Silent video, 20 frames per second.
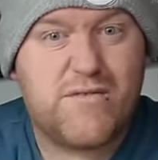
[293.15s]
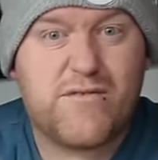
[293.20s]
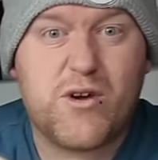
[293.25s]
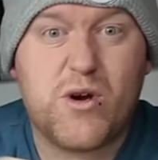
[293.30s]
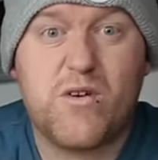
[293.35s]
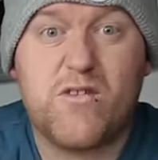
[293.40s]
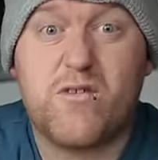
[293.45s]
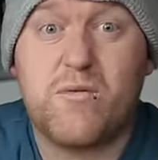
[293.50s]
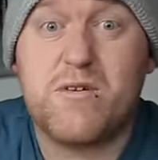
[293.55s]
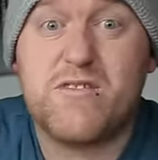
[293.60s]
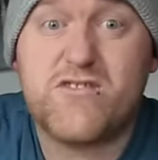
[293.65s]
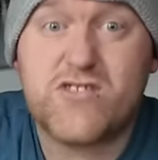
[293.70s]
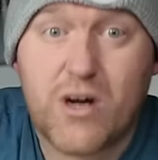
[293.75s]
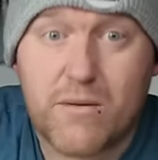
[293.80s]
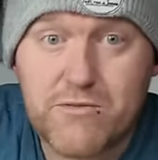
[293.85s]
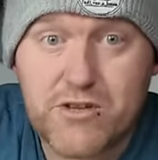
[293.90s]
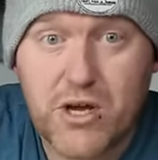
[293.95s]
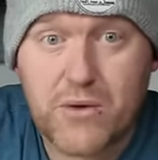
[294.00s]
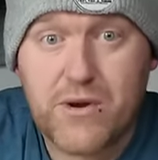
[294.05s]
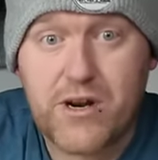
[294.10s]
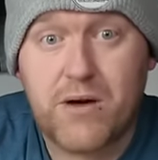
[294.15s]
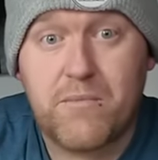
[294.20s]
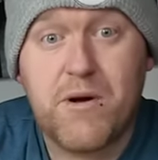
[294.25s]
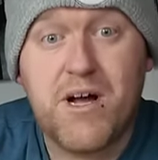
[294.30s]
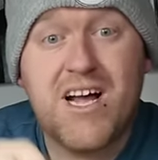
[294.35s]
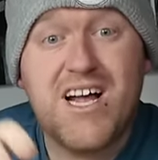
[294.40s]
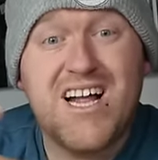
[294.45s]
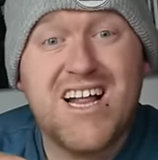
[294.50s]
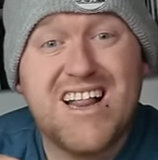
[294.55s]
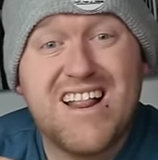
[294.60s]
a few of them have stopped doing them
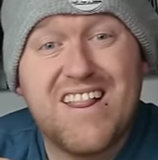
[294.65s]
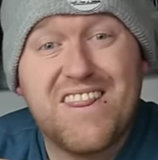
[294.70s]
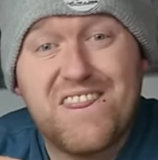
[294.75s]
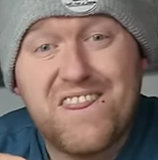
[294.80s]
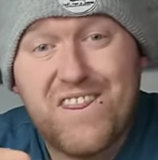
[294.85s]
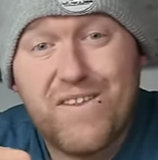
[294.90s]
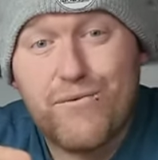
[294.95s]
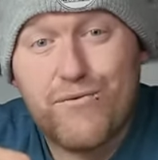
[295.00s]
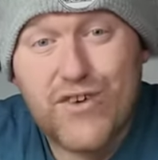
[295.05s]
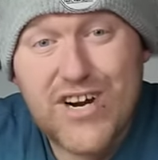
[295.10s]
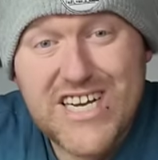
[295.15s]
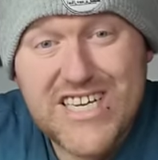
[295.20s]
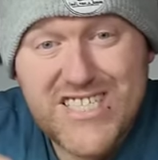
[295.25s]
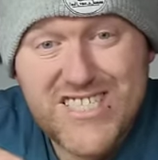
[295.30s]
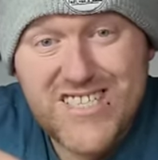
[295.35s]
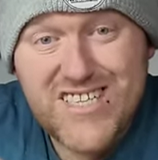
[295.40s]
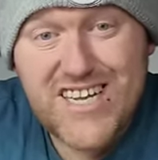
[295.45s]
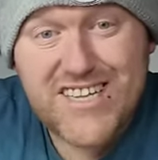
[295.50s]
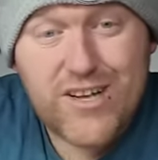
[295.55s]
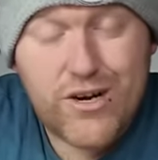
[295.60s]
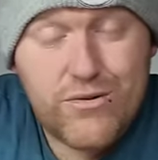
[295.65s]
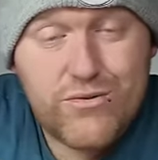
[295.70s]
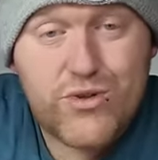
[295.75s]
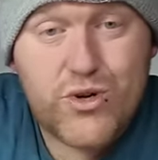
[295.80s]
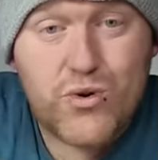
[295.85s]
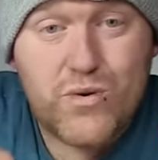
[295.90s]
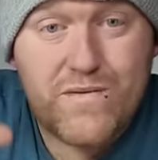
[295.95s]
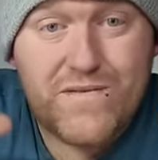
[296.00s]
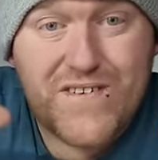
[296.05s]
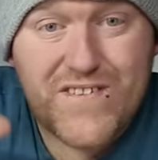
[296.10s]
the reason they don't
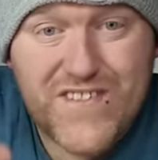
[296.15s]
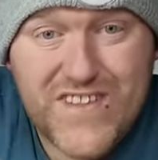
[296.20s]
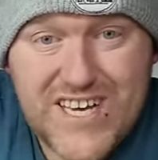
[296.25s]
do them for